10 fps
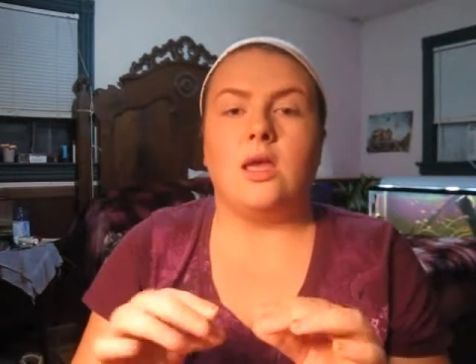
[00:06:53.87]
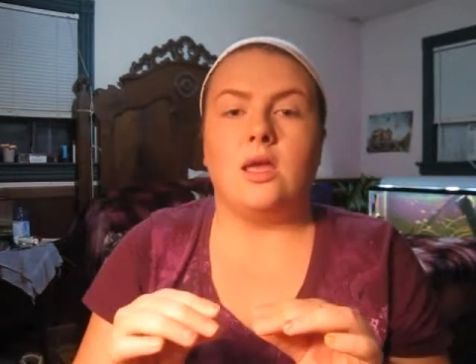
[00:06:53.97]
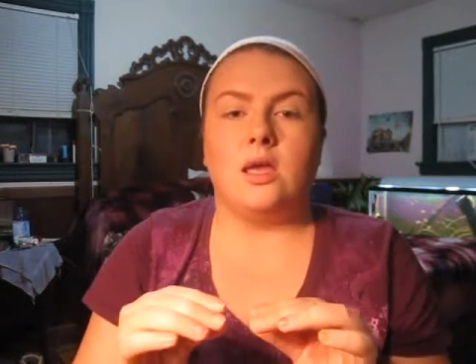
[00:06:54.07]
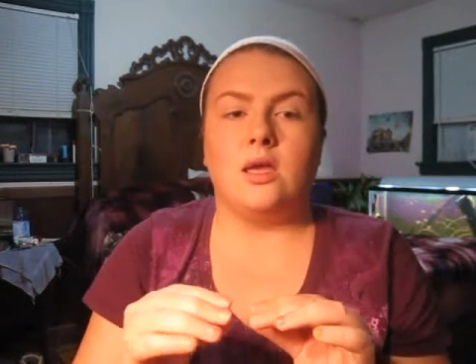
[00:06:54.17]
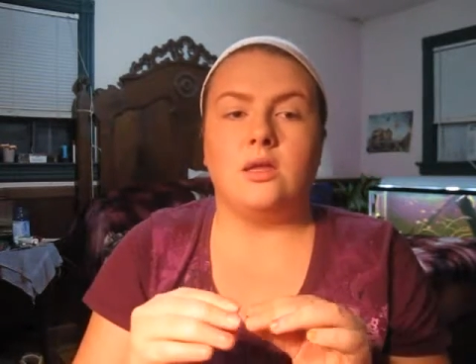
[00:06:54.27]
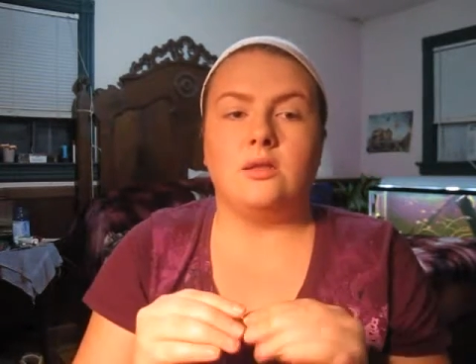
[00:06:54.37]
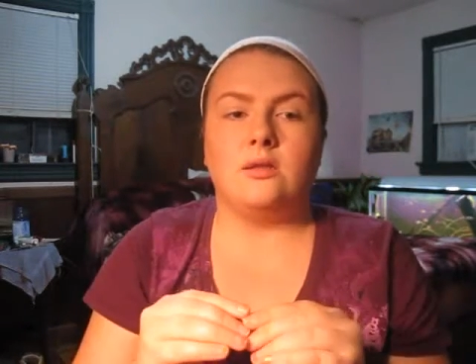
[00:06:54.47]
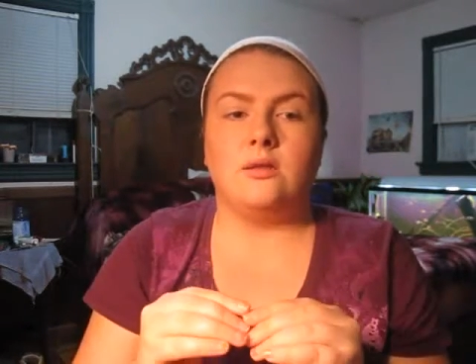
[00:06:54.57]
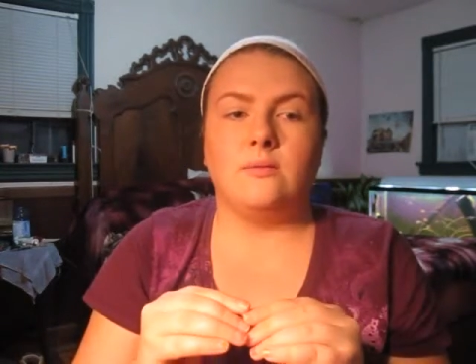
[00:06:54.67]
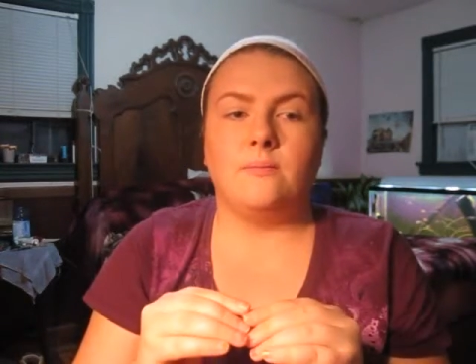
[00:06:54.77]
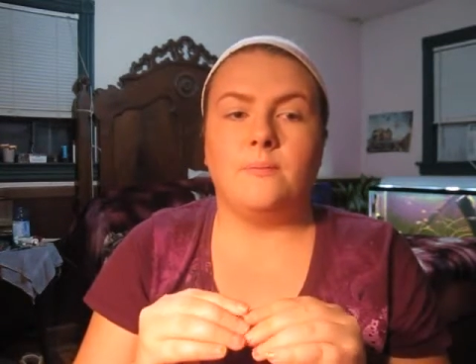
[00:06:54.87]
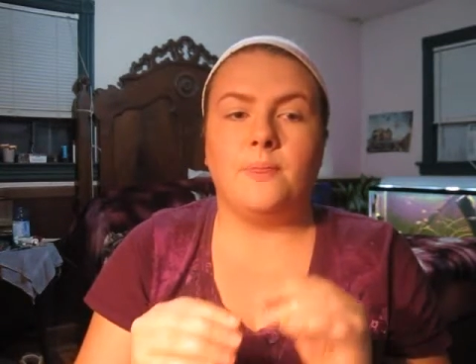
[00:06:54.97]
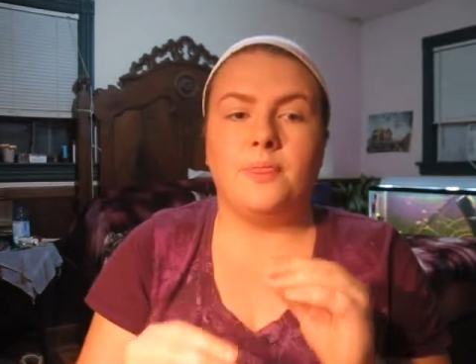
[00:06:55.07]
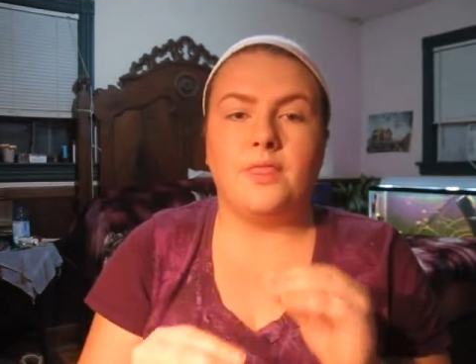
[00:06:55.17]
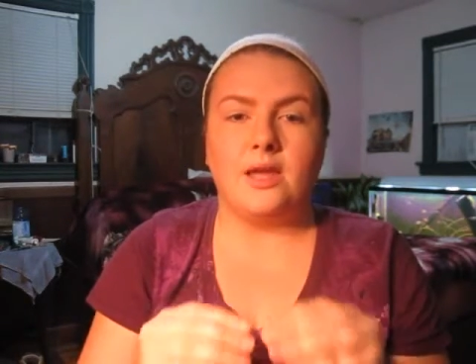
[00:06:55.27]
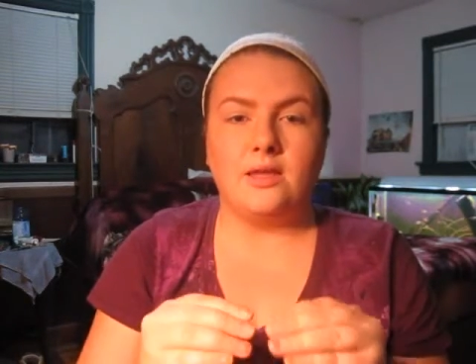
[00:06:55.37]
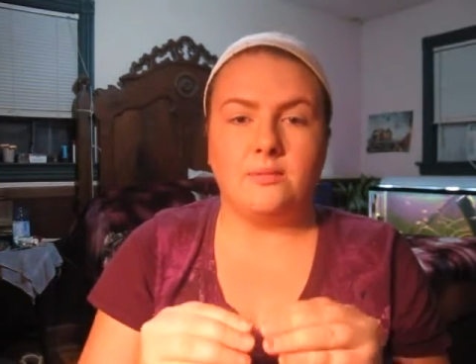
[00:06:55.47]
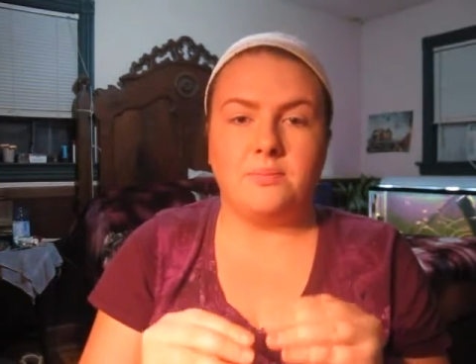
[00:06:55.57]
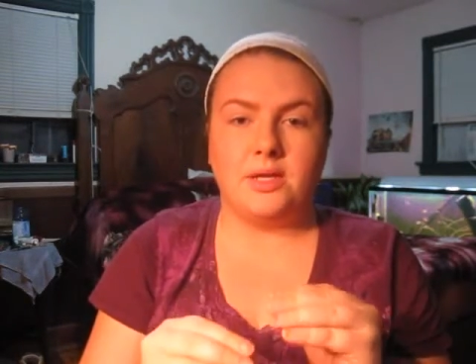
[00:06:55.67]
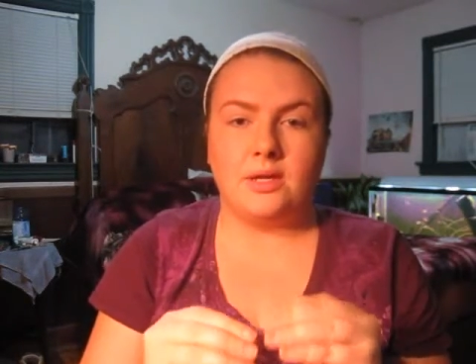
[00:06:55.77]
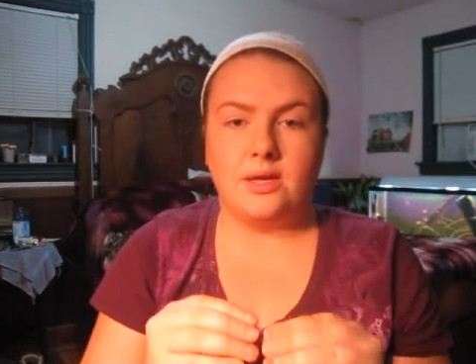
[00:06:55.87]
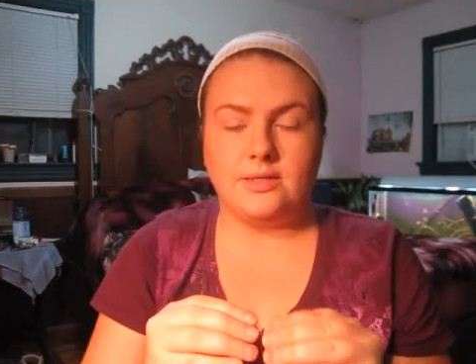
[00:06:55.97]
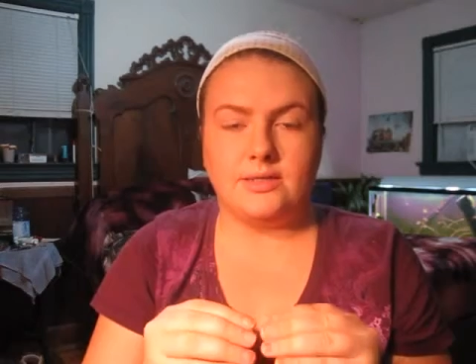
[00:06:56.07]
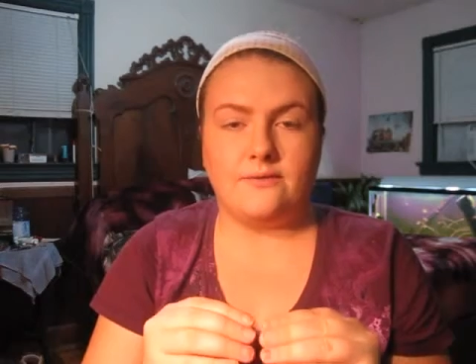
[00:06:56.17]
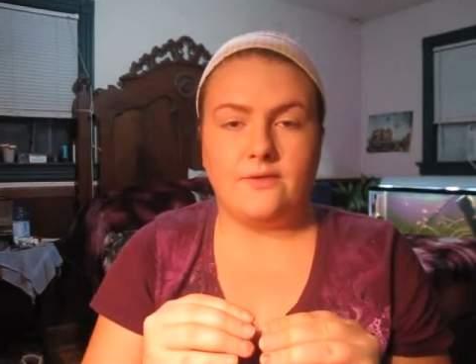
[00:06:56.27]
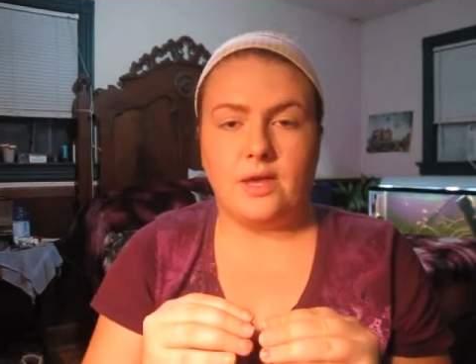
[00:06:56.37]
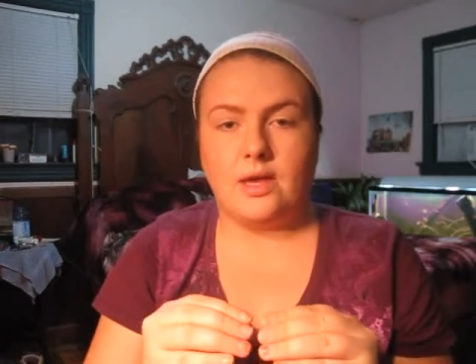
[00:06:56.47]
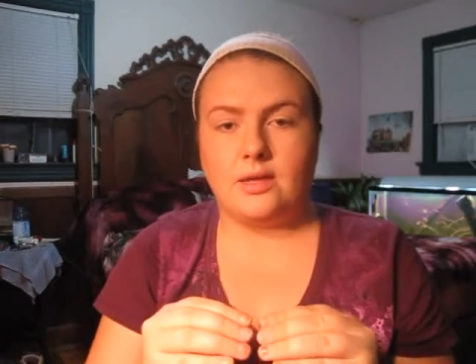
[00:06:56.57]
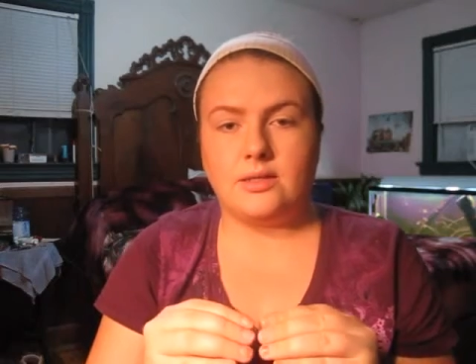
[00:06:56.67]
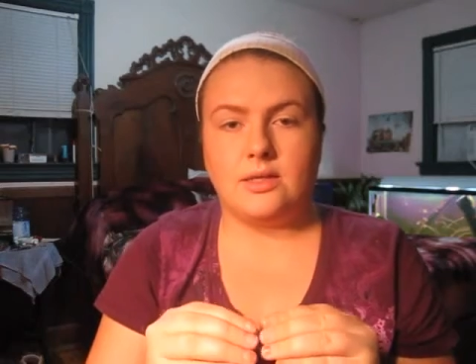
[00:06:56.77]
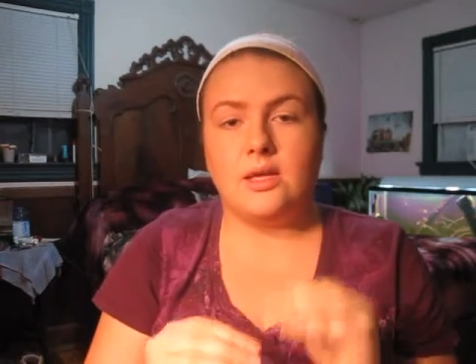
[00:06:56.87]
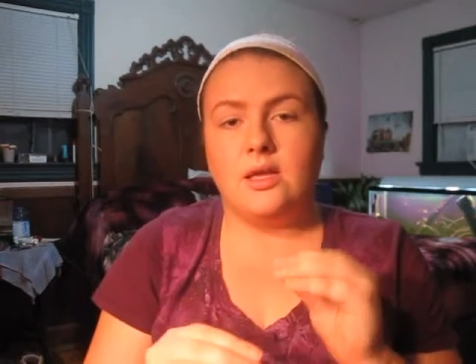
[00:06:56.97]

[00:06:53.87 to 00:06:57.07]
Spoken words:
and that can be a nice effect.